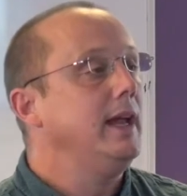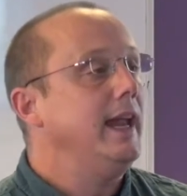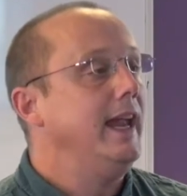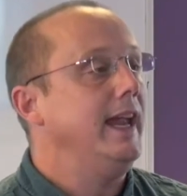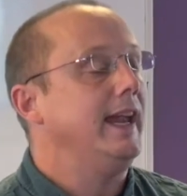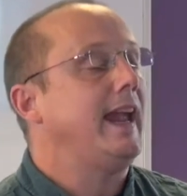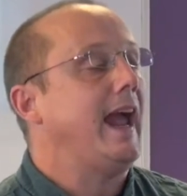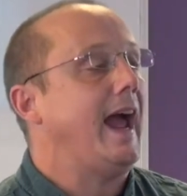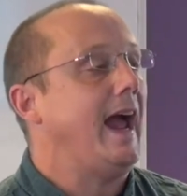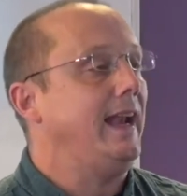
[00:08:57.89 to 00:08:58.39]

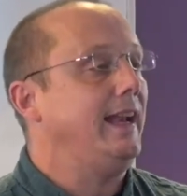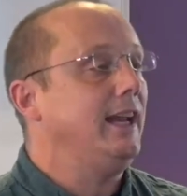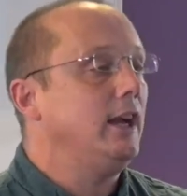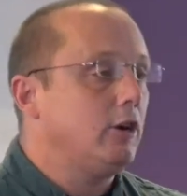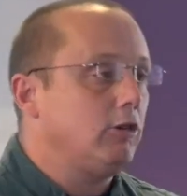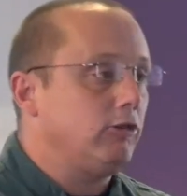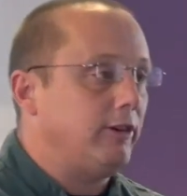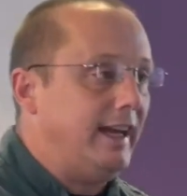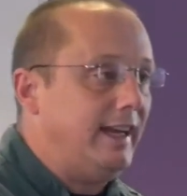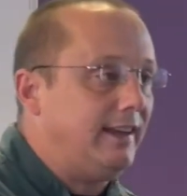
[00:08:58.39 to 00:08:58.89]
it can
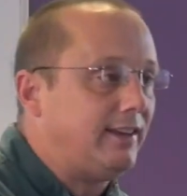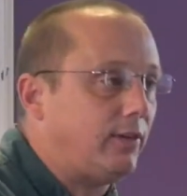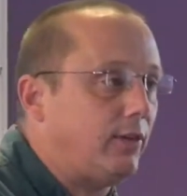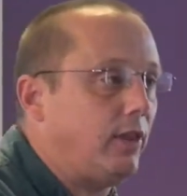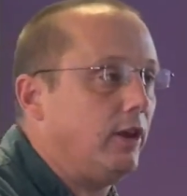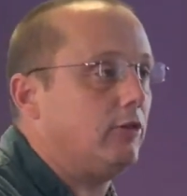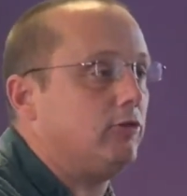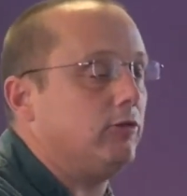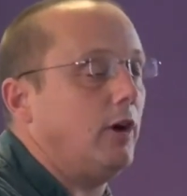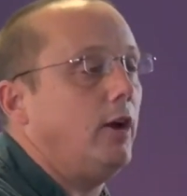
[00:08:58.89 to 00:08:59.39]
increase
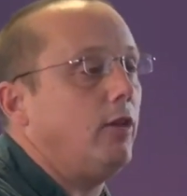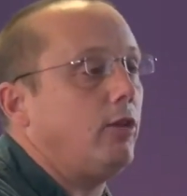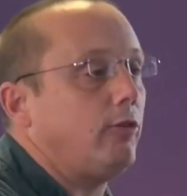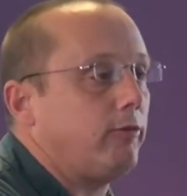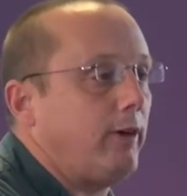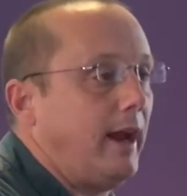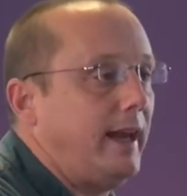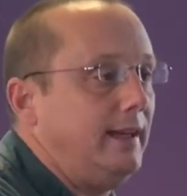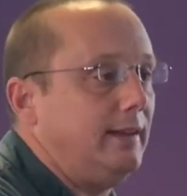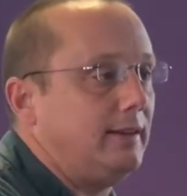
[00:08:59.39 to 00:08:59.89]
the growth
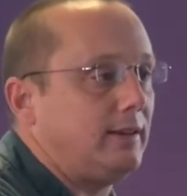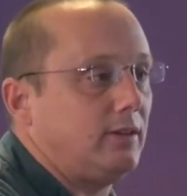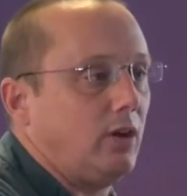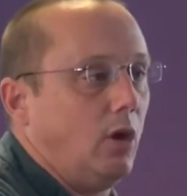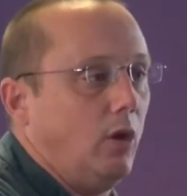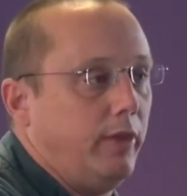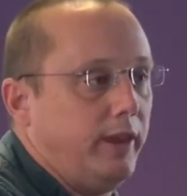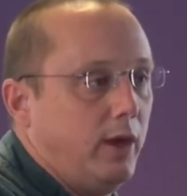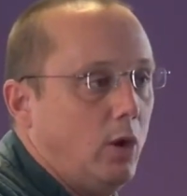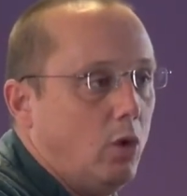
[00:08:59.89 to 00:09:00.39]
rate
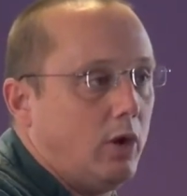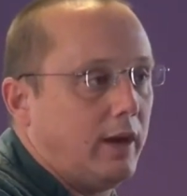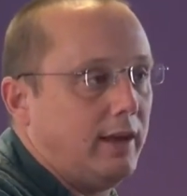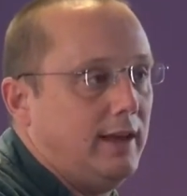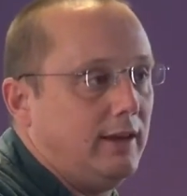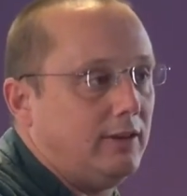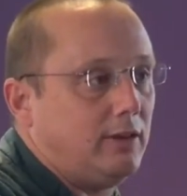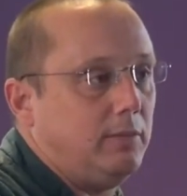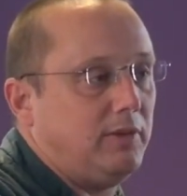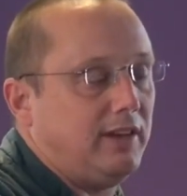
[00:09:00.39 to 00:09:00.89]
of the
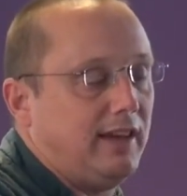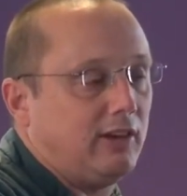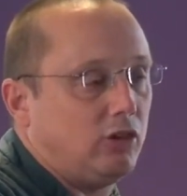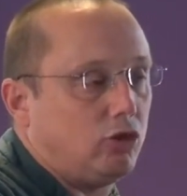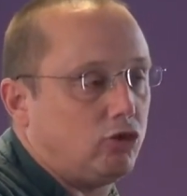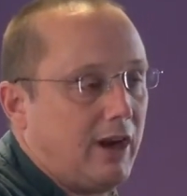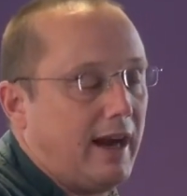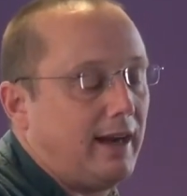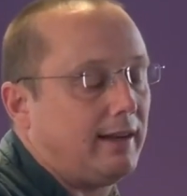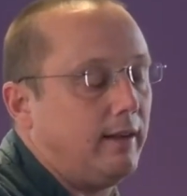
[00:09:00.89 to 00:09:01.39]
organisms, the
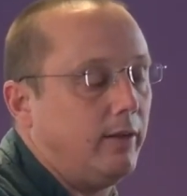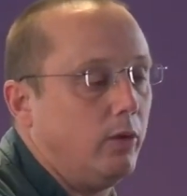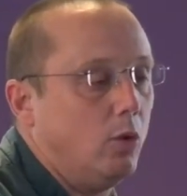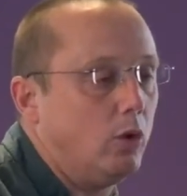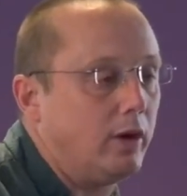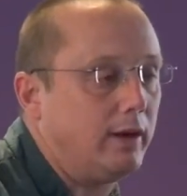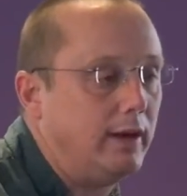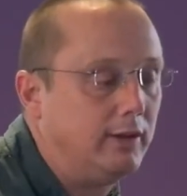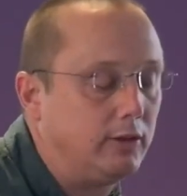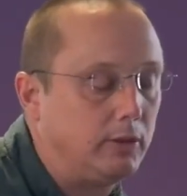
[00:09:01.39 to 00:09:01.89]
extractive
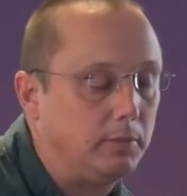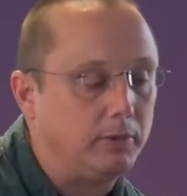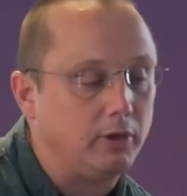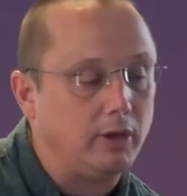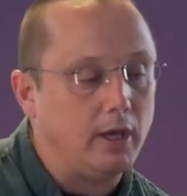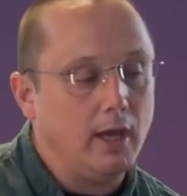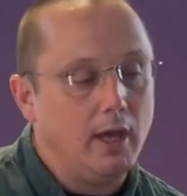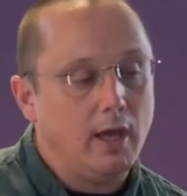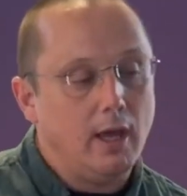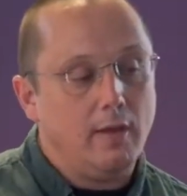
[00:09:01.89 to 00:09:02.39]
organisms
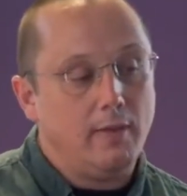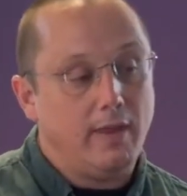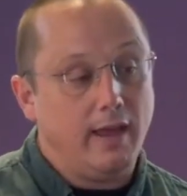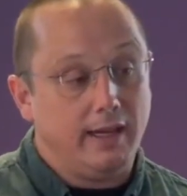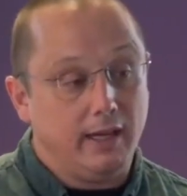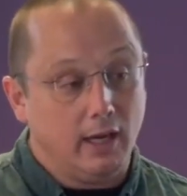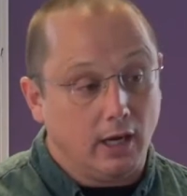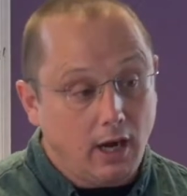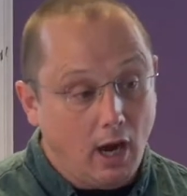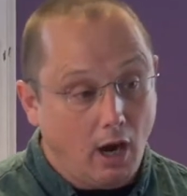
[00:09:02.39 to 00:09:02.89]
that
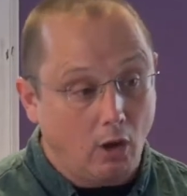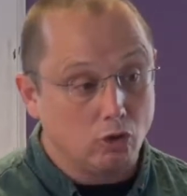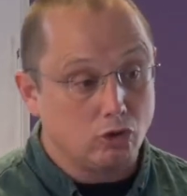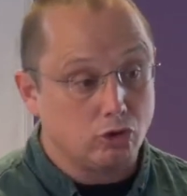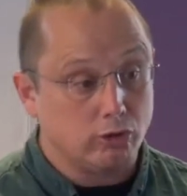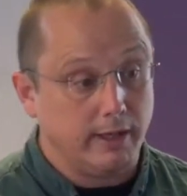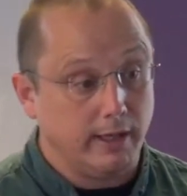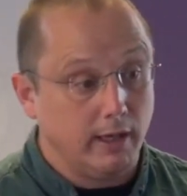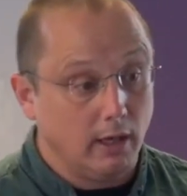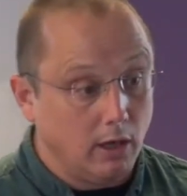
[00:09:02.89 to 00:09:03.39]

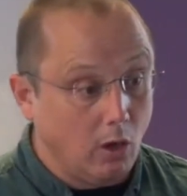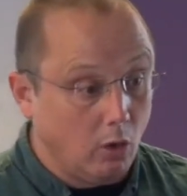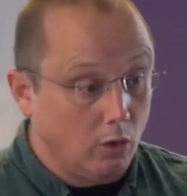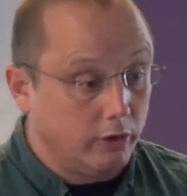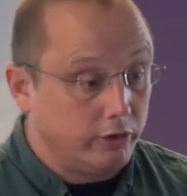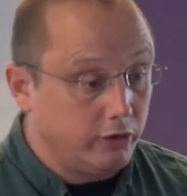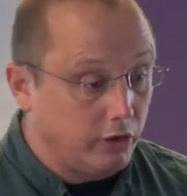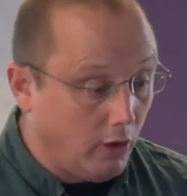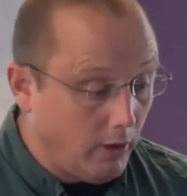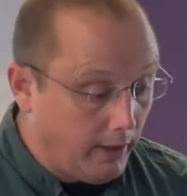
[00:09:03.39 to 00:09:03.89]
culturing
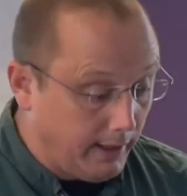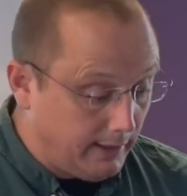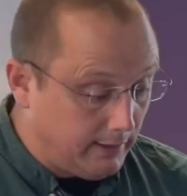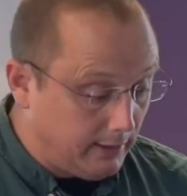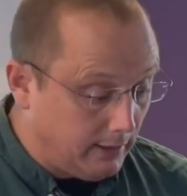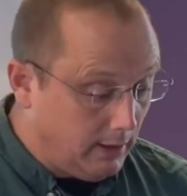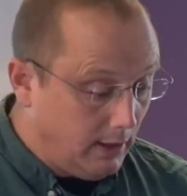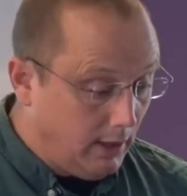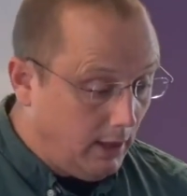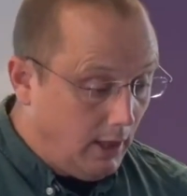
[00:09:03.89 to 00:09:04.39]
alongside
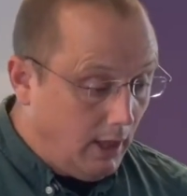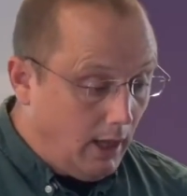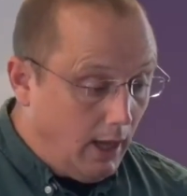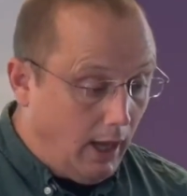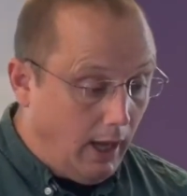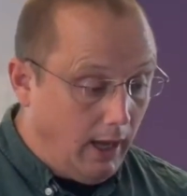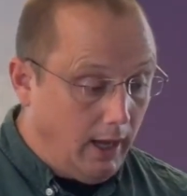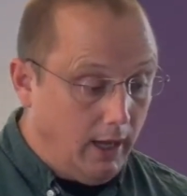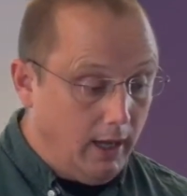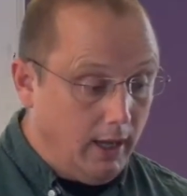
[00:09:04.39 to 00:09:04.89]

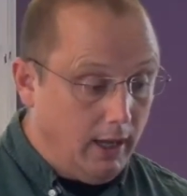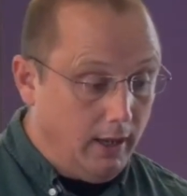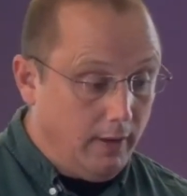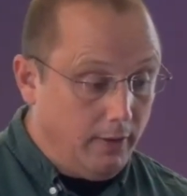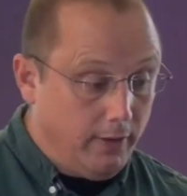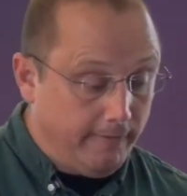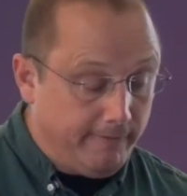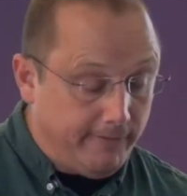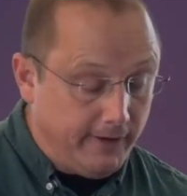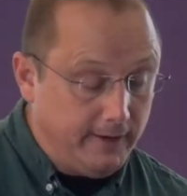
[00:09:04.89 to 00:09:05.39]

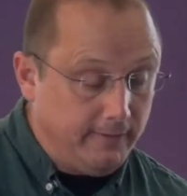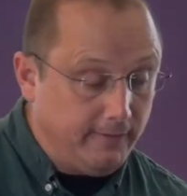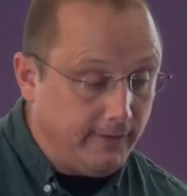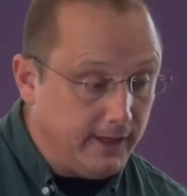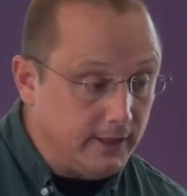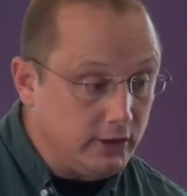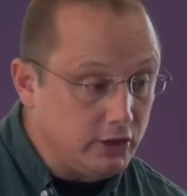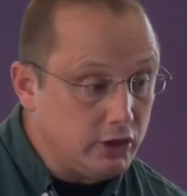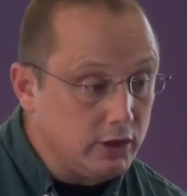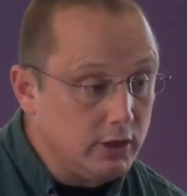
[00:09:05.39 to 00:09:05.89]
the
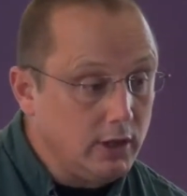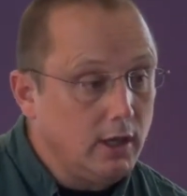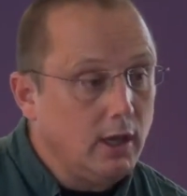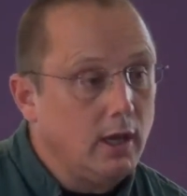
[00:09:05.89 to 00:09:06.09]
finfish.